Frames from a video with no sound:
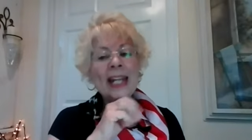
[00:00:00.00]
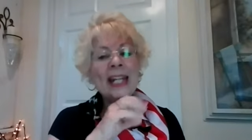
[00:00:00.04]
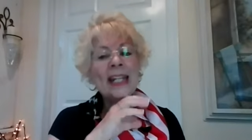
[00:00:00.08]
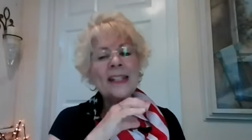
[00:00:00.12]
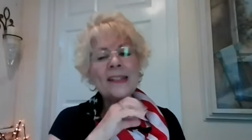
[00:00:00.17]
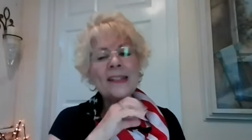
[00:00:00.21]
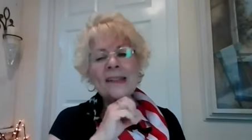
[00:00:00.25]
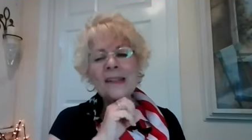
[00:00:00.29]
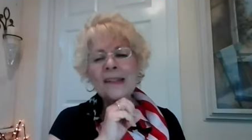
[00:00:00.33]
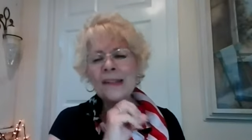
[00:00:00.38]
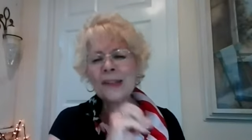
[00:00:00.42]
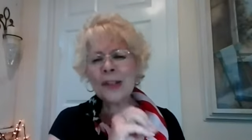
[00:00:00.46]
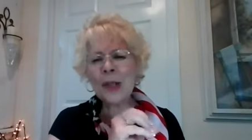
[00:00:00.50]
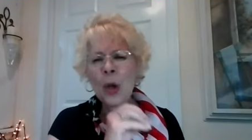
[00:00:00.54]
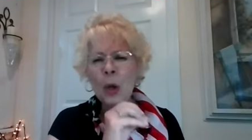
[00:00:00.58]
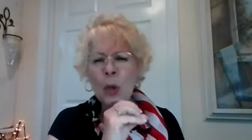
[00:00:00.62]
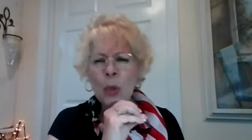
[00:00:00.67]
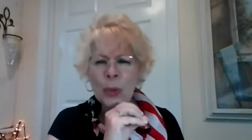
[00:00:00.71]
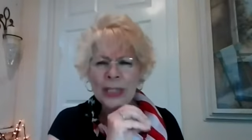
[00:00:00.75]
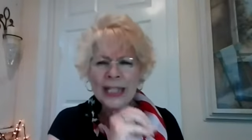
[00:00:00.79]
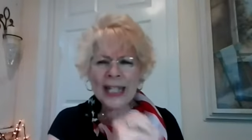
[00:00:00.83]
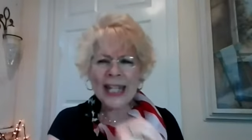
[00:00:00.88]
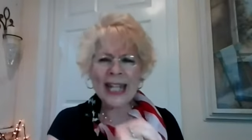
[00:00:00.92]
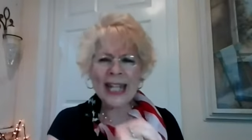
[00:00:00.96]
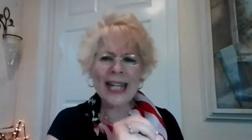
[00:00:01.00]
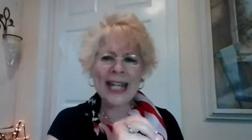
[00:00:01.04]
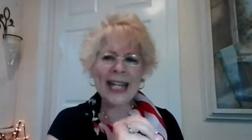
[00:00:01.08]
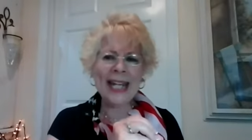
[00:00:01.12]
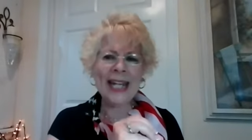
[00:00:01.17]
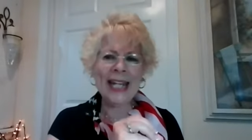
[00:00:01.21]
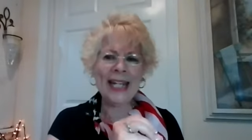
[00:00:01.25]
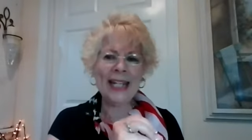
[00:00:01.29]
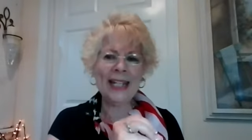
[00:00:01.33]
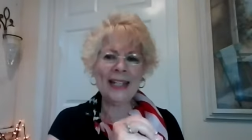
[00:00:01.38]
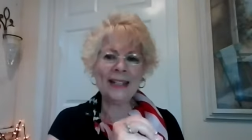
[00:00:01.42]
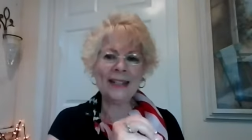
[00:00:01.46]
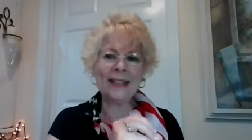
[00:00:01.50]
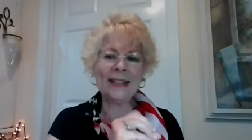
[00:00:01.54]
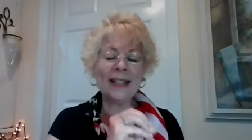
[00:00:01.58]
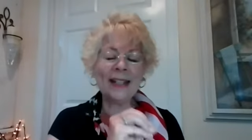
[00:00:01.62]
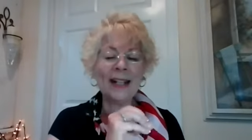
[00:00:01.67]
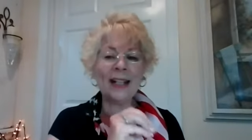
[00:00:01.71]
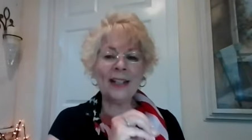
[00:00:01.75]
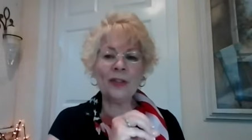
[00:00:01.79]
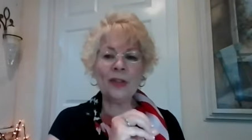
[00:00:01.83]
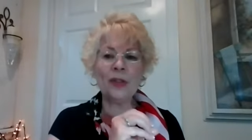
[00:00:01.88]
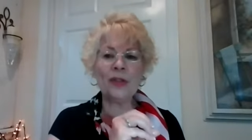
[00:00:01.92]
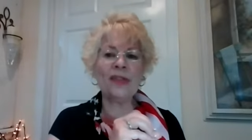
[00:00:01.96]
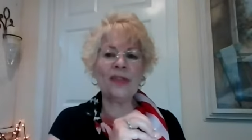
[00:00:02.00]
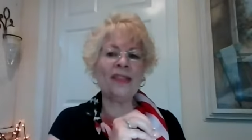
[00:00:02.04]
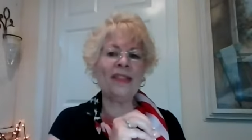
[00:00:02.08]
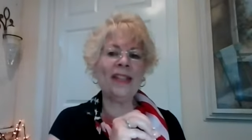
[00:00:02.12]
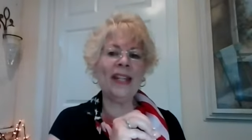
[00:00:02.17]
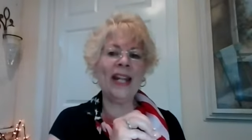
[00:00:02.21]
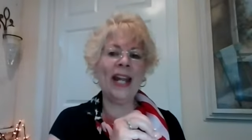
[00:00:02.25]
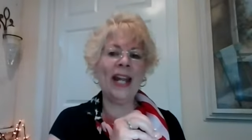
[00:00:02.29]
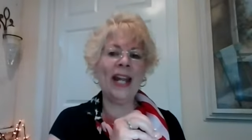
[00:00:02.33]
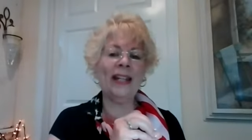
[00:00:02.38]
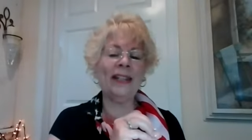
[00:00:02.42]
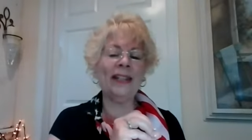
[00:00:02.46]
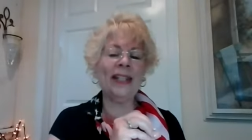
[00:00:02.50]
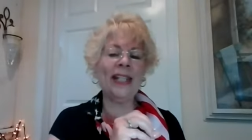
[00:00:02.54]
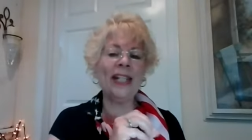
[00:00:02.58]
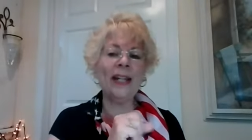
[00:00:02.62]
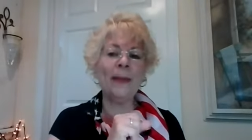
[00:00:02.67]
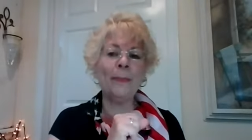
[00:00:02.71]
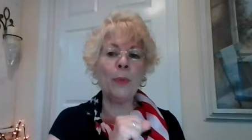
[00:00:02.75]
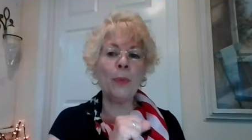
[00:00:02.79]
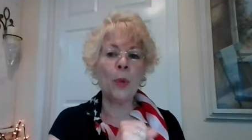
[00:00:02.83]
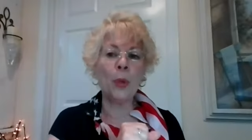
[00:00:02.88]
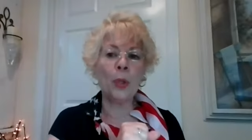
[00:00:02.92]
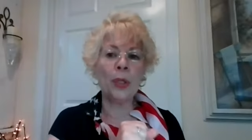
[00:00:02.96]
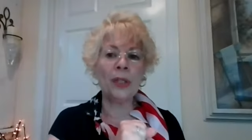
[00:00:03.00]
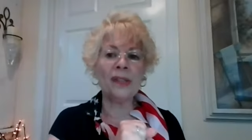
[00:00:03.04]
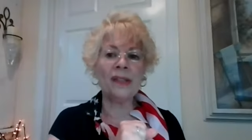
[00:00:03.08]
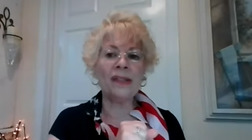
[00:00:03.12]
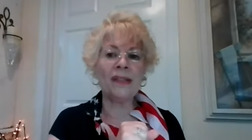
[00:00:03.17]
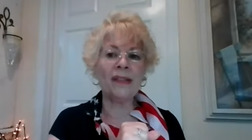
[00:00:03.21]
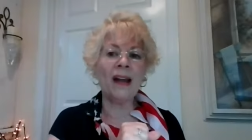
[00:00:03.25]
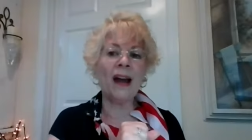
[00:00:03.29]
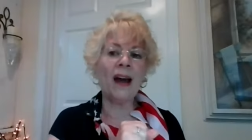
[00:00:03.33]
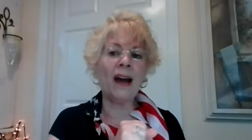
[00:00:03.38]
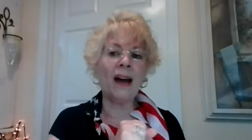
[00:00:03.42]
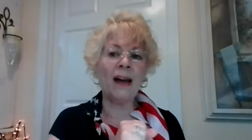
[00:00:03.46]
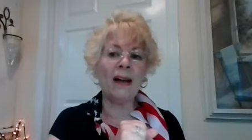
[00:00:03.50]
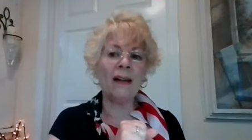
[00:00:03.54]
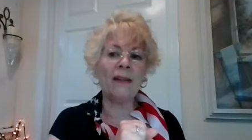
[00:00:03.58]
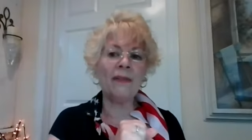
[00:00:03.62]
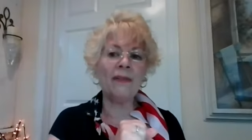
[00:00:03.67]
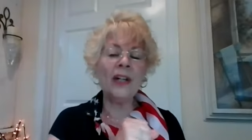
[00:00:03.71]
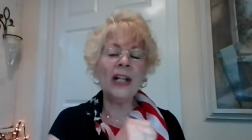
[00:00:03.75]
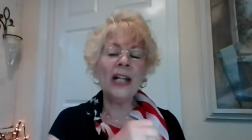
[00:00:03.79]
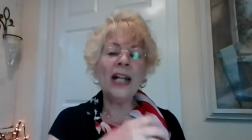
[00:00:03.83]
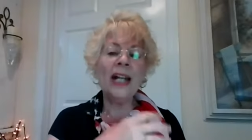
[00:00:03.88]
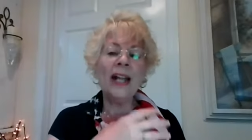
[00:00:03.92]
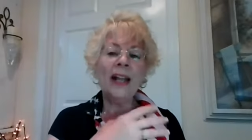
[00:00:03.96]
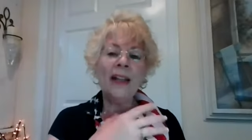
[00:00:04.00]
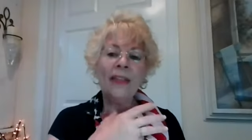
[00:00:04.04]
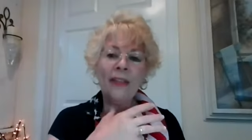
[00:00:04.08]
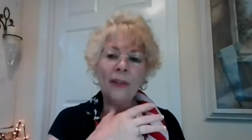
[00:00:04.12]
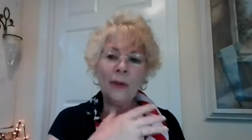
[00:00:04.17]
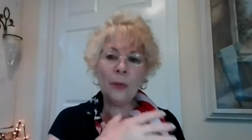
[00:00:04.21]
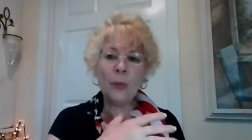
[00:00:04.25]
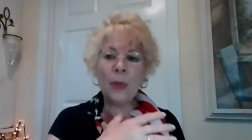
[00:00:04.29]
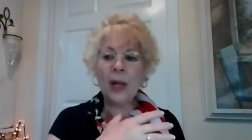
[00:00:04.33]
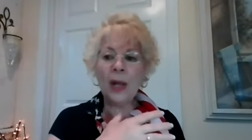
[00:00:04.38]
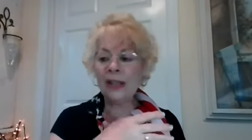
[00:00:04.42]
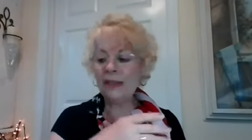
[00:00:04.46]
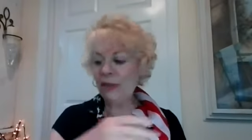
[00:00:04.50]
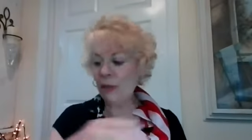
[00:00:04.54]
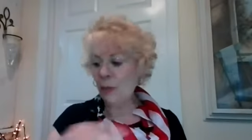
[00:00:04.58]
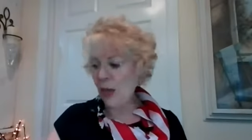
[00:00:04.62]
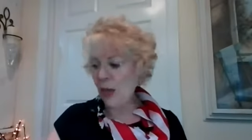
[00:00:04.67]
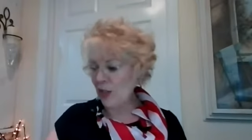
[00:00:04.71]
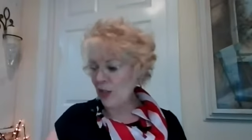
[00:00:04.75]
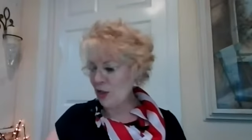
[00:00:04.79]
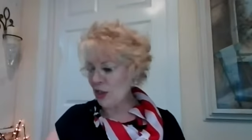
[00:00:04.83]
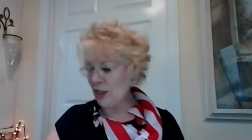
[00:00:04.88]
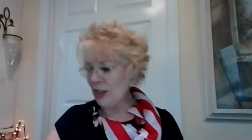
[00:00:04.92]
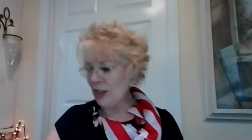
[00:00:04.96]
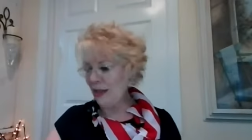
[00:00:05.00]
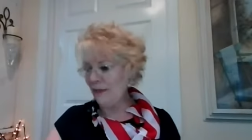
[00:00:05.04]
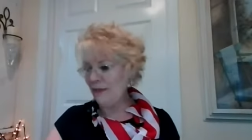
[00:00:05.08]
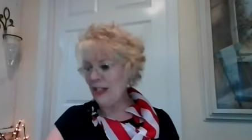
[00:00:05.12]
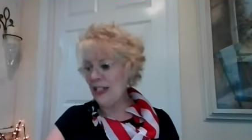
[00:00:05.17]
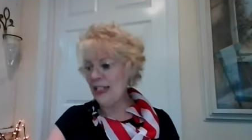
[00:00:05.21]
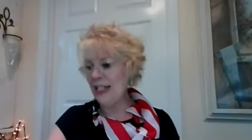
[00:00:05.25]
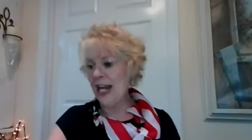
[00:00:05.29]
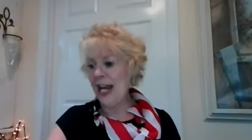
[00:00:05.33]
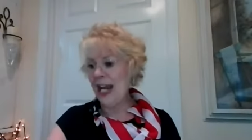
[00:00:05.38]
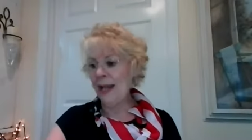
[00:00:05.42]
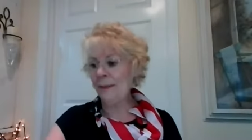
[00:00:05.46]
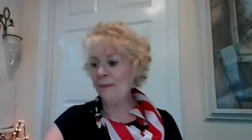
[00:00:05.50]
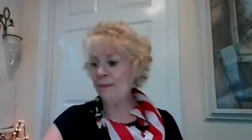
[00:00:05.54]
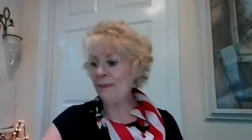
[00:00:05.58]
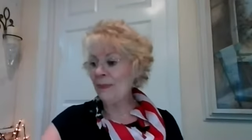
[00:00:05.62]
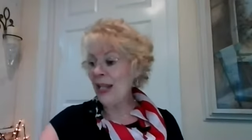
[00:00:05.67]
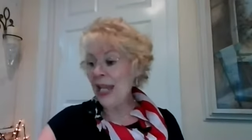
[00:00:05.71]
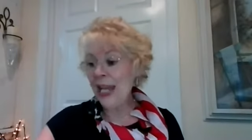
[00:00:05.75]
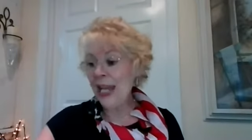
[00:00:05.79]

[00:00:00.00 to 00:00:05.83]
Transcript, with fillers: It's so key to understand the importance of the resurrection of the dead.